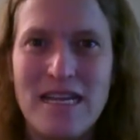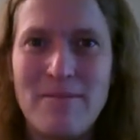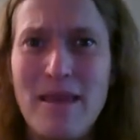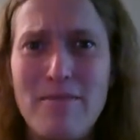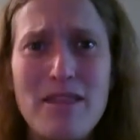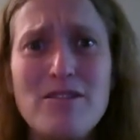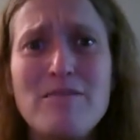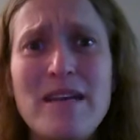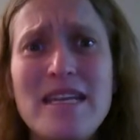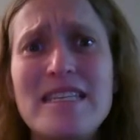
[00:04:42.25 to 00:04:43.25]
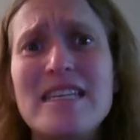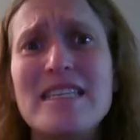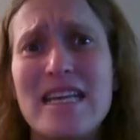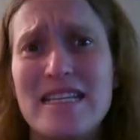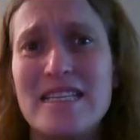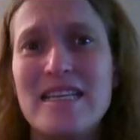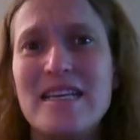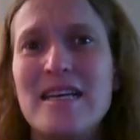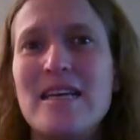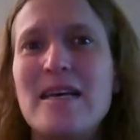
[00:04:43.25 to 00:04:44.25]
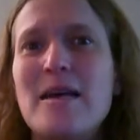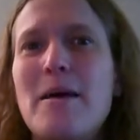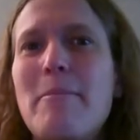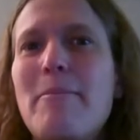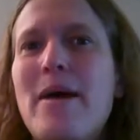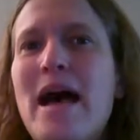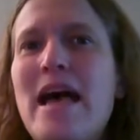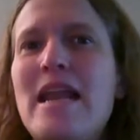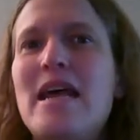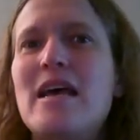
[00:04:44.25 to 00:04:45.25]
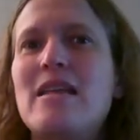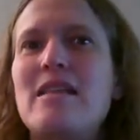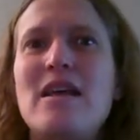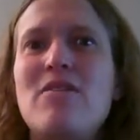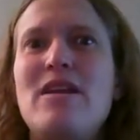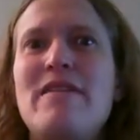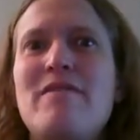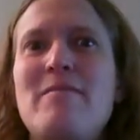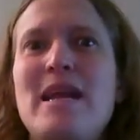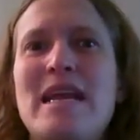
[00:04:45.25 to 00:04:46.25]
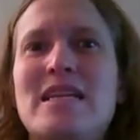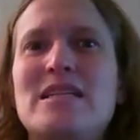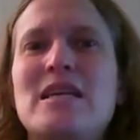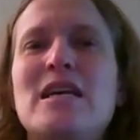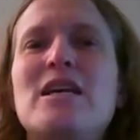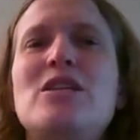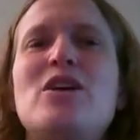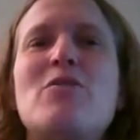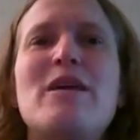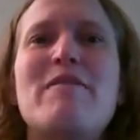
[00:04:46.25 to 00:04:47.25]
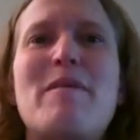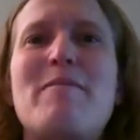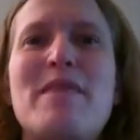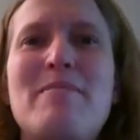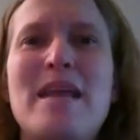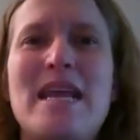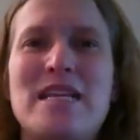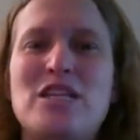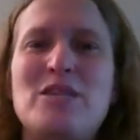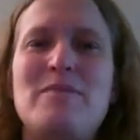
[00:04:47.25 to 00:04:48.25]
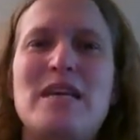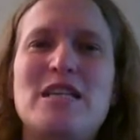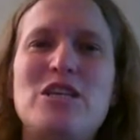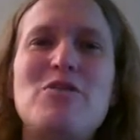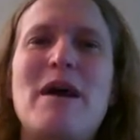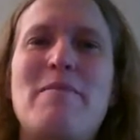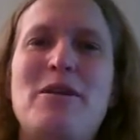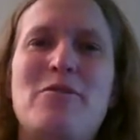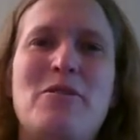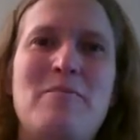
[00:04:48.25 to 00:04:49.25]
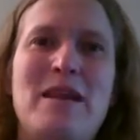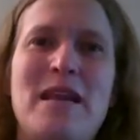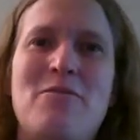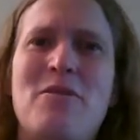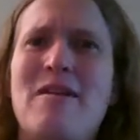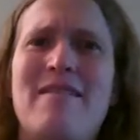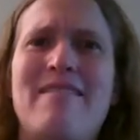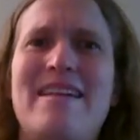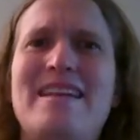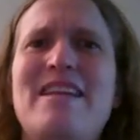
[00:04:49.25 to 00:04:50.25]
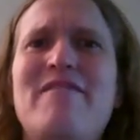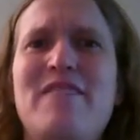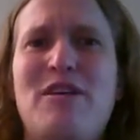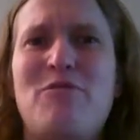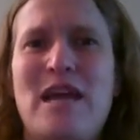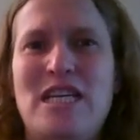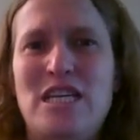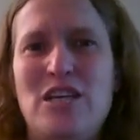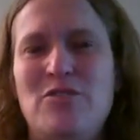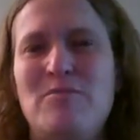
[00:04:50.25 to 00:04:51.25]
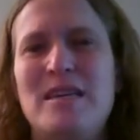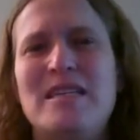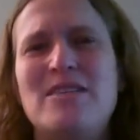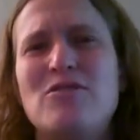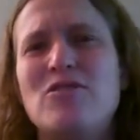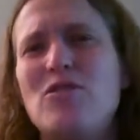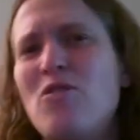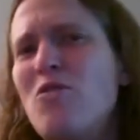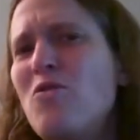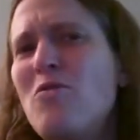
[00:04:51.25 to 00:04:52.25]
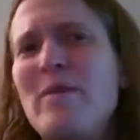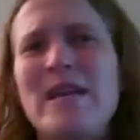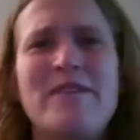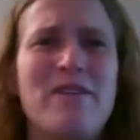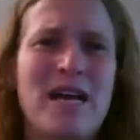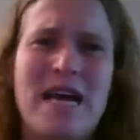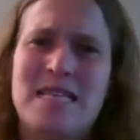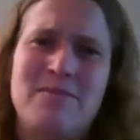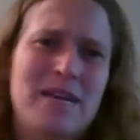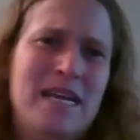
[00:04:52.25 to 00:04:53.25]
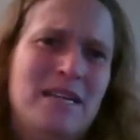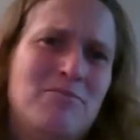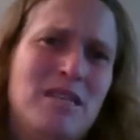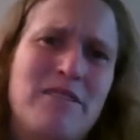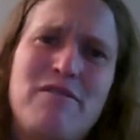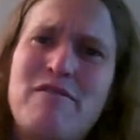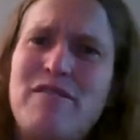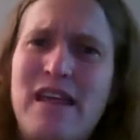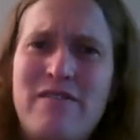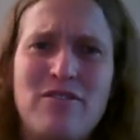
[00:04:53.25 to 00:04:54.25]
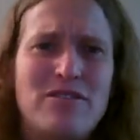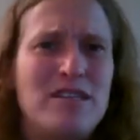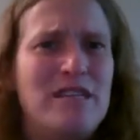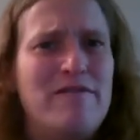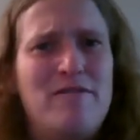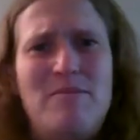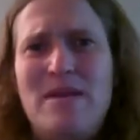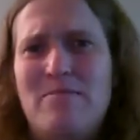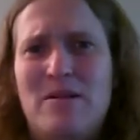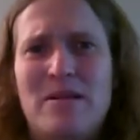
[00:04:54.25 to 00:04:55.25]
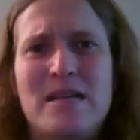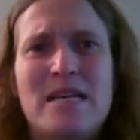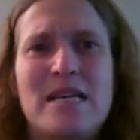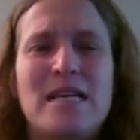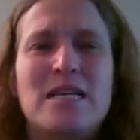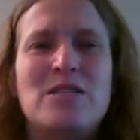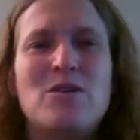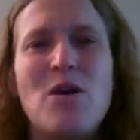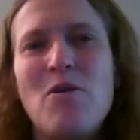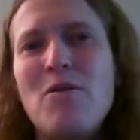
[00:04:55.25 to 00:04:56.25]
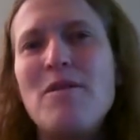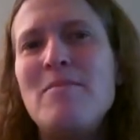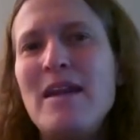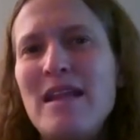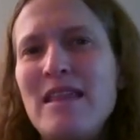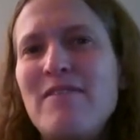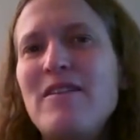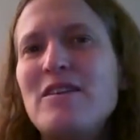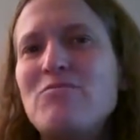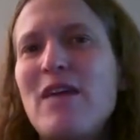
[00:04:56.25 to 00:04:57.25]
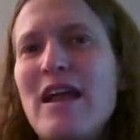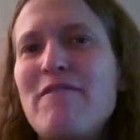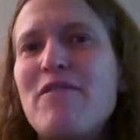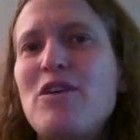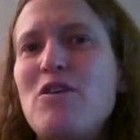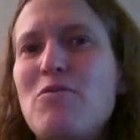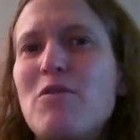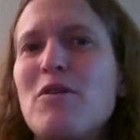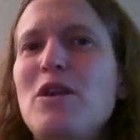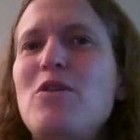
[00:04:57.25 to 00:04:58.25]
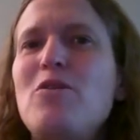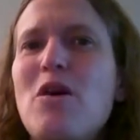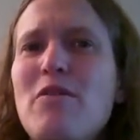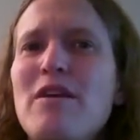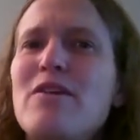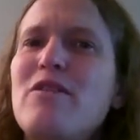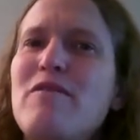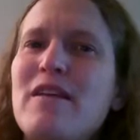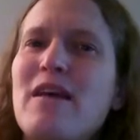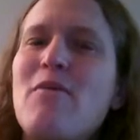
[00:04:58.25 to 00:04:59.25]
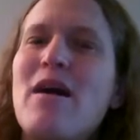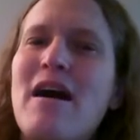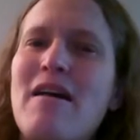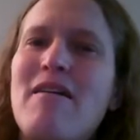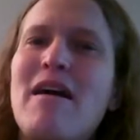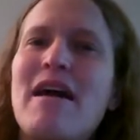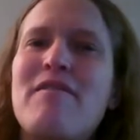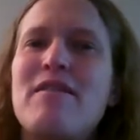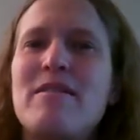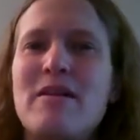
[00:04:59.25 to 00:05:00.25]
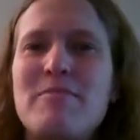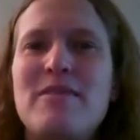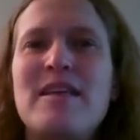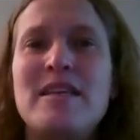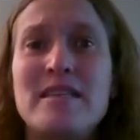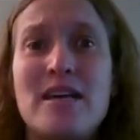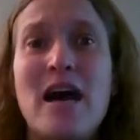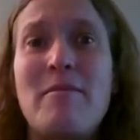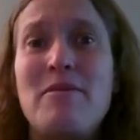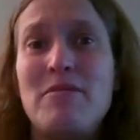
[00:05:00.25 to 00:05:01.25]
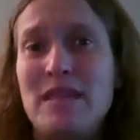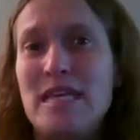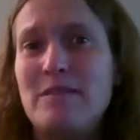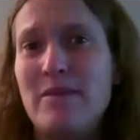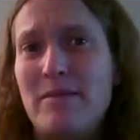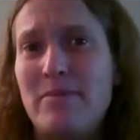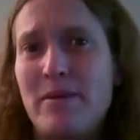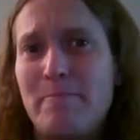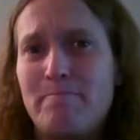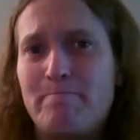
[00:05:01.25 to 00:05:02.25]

And maybe those meetings exist. But then go to different meetings. Don't give up on the meetings just because you happen to go to a meeting where it didn't feel right to you, because there's so many different kinds of meetings with different flavors and different people. So go to the meeting that feels right for you, where you go there and you feel like, wow, I have things in common with these people.